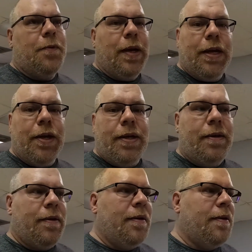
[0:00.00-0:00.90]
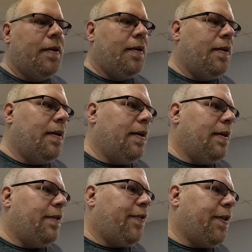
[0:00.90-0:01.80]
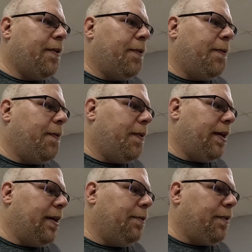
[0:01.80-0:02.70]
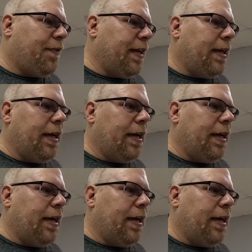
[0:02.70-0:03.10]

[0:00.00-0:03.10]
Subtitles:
really good. So we'll see.